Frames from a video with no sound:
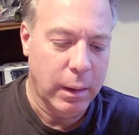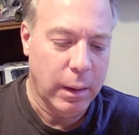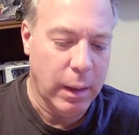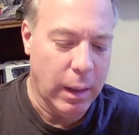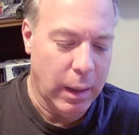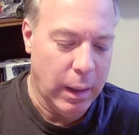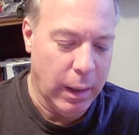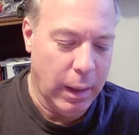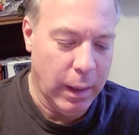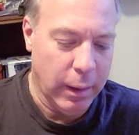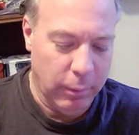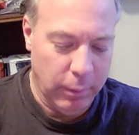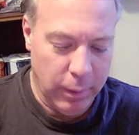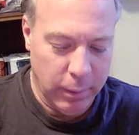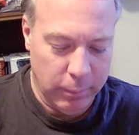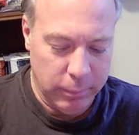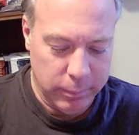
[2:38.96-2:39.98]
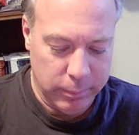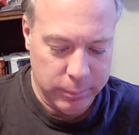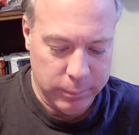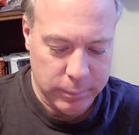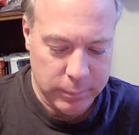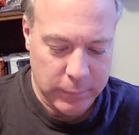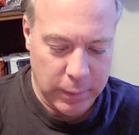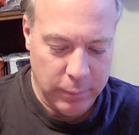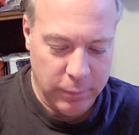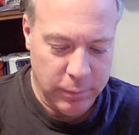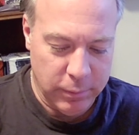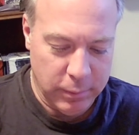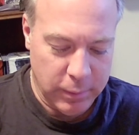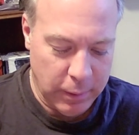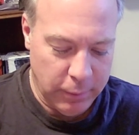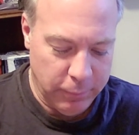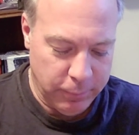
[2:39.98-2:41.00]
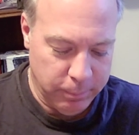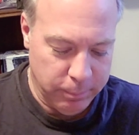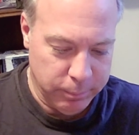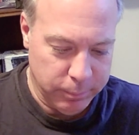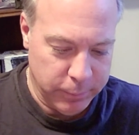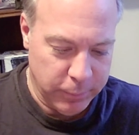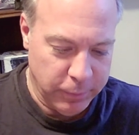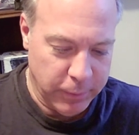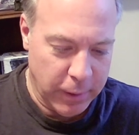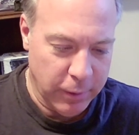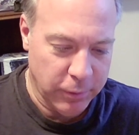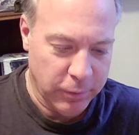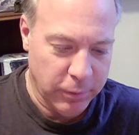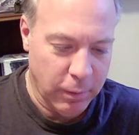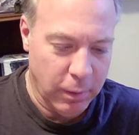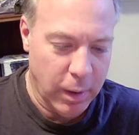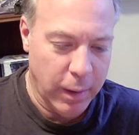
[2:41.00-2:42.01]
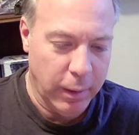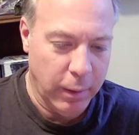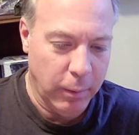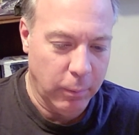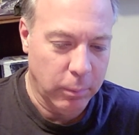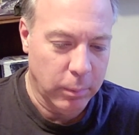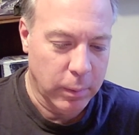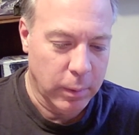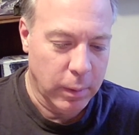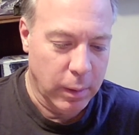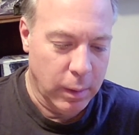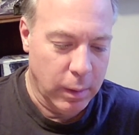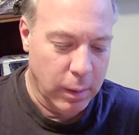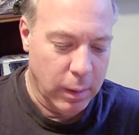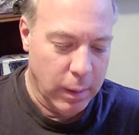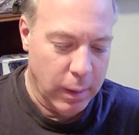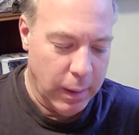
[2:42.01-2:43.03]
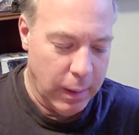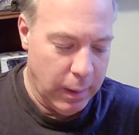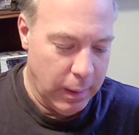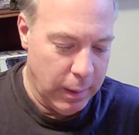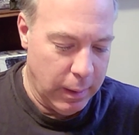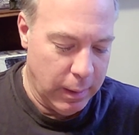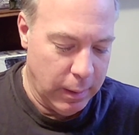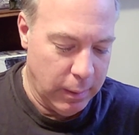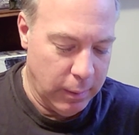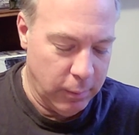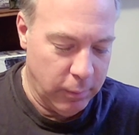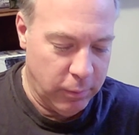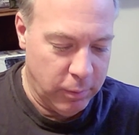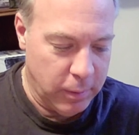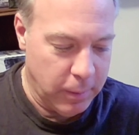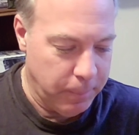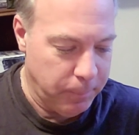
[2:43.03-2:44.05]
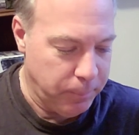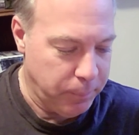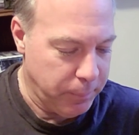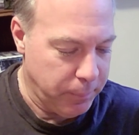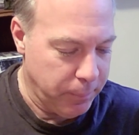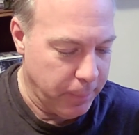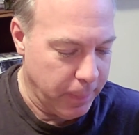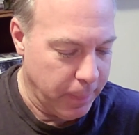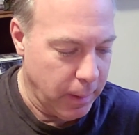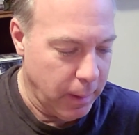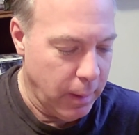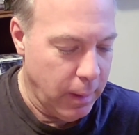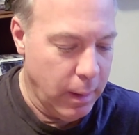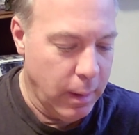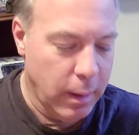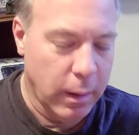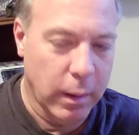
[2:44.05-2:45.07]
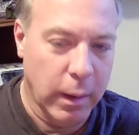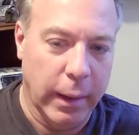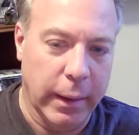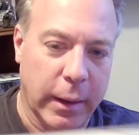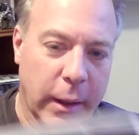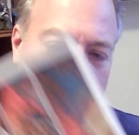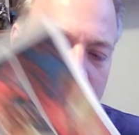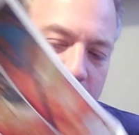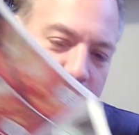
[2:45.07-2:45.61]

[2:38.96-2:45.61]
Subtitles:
I don't know. That's not Firestar I know. And, like, here's the